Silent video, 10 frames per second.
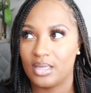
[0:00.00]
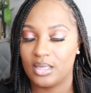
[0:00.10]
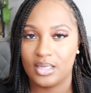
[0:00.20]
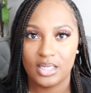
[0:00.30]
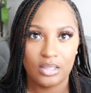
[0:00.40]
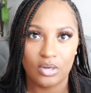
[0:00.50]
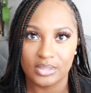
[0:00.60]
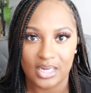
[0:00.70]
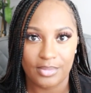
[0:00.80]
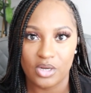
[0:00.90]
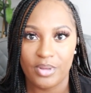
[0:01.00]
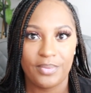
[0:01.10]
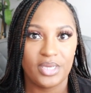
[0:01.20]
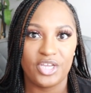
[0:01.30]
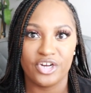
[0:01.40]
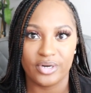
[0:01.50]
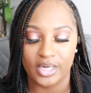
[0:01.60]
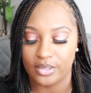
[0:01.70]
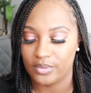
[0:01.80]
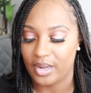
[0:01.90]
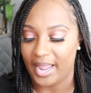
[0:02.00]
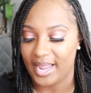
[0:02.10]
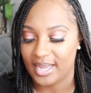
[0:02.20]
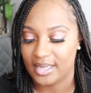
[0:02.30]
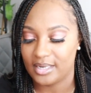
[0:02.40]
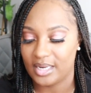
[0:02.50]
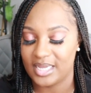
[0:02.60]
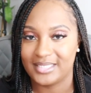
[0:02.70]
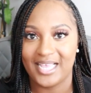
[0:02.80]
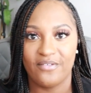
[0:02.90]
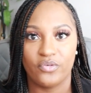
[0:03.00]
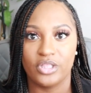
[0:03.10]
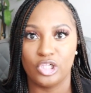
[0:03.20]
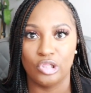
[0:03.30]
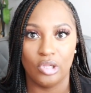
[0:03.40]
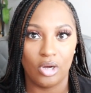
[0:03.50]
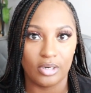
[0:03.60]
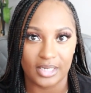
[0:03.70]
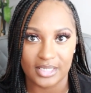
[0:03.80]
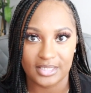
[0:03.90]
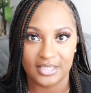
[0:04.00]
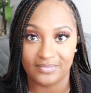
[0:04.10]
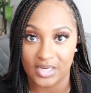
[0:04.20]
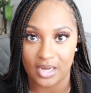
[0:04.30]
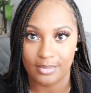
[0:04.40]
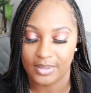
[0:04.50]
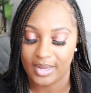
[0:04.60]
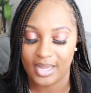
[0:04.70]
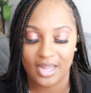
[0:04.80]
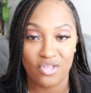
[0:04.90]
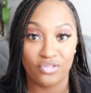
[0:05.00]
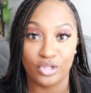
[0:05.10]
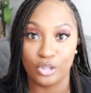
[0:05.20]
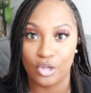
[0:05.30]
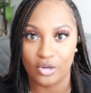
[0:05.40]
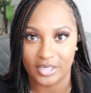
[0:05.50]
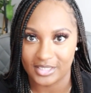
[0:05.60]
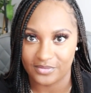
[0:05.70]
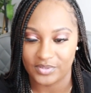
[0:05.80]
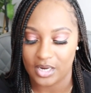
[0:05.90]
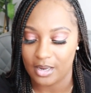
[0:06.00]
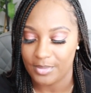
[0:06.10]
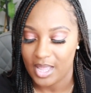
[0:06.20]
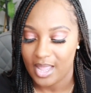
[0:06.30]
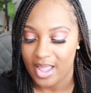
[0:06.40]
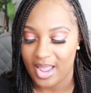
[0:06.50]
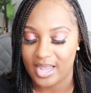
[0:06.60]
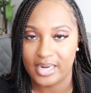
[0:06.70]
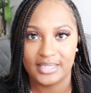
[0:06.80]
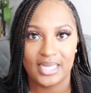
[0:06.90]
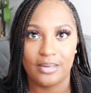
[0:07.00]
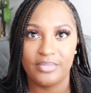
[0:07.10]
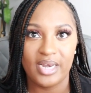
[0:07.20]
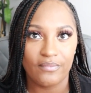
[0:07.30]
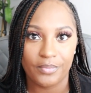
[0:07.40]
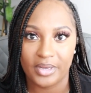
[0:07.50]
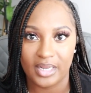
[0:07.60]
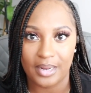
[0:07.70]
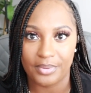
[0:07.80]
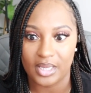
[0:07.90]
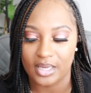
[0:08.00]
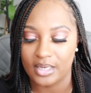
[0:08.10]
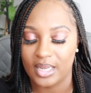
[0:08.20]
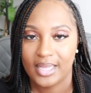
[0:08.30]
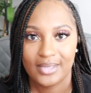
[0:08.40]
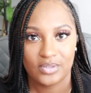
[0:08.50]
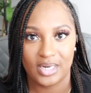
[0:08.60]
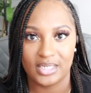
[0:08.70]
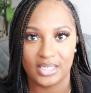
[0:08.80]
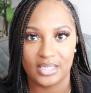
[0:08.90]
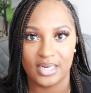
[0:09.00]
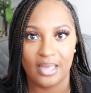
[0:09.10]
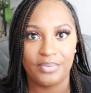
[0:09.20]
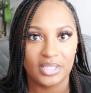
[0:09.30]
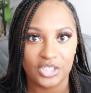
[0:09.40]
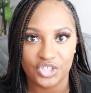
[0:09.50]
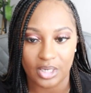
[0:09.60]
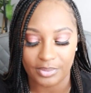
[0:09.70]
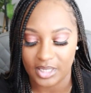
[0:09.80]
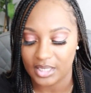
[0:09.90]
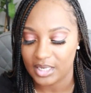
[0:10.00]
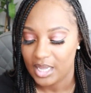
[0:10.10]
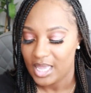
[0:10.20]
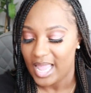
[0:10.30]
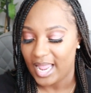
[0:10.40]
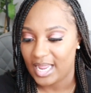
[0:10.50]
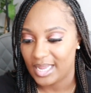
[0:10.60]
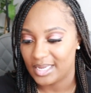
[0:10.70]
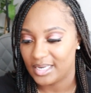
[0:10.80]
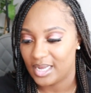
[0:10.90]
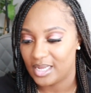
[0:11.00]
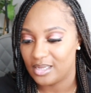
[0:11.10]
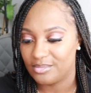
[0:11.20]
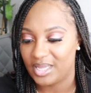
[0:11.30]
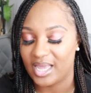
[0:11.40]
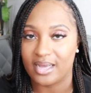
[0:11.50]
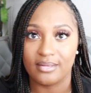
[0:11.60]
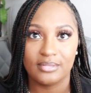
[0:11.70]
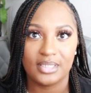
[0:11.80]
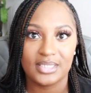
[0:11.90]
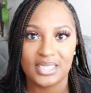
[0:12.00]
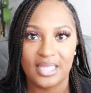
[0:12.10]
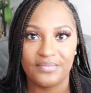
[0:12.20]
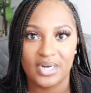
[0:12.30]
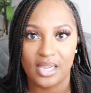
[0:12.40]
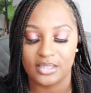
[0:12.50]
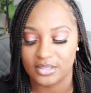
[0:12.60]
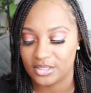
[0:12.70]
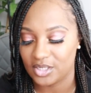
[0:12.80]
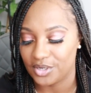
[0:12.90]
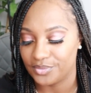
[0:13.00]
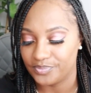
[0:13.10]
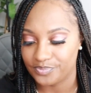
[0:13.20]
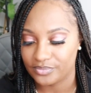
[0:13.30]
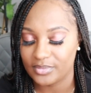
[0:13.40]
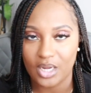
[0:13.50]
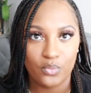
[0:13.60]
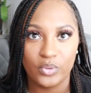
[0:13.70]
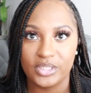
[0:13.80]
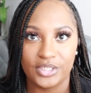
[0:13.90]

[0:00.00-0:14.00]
a long time ago, maybe a year ago, and it sat for the longest of time, okay? The longest of time. And I said, I'm never picking up again. And guess what I did? I picked this shit up again. And yeah, it's $11. So wouldn't